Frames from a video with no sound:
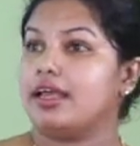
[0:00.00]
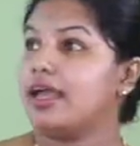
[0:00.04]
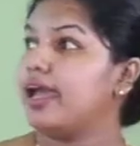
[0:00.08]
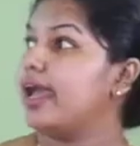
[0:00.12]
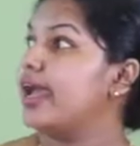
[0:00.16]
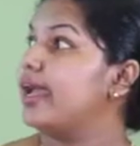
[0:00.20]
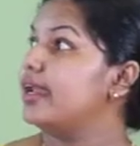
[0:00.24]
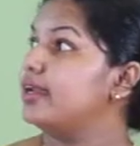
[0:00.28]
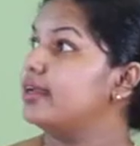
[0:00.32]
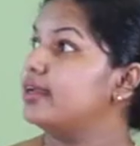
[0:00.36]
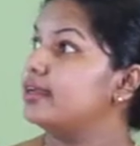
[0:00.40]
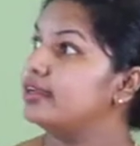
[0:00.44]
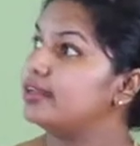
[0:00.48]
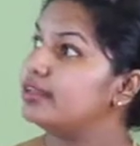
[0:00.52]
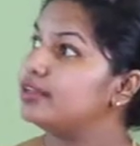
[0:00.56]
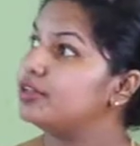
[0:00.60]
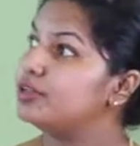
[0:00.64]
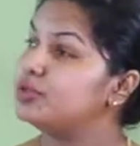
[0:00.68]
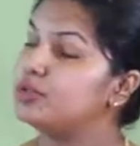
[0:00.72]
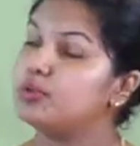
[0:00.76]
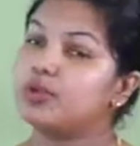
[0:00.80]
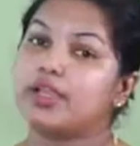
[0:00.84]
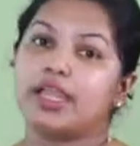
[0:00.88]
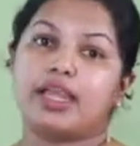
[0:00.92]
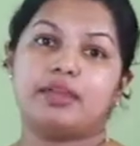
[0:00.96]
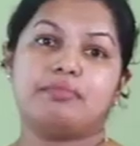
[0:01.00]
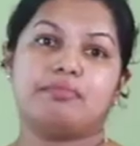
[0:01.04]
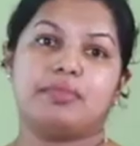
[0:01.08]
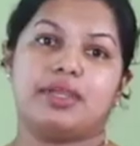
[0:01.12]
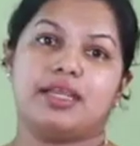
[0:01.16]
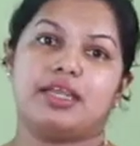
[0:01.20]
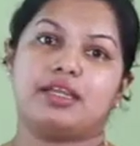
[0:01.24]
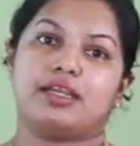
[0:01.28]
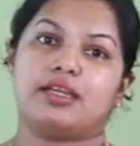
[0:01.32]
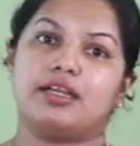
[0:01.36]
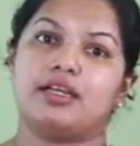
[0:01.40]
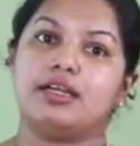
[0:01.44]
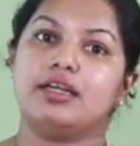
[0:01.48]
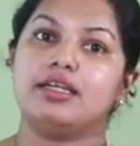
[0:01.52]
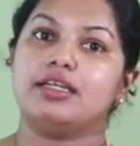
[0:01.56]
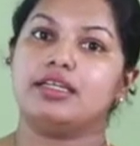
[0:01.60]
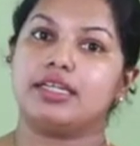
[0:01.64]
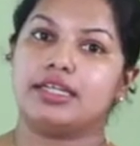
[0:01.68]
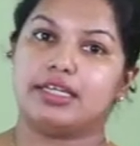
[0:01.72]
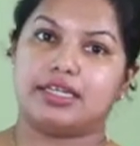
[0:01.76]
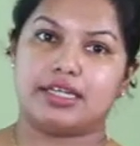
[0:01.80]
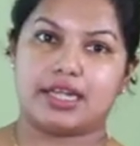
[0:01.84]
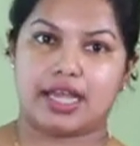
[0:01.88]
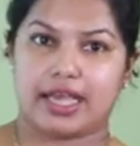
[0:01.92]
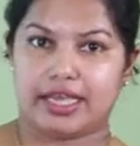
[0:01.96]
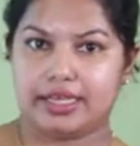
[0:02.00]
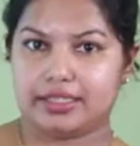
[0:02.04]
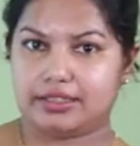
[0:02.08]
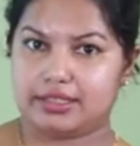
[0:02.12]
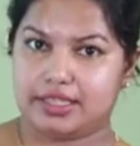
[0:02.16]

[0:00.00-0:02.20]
and you can make a grid like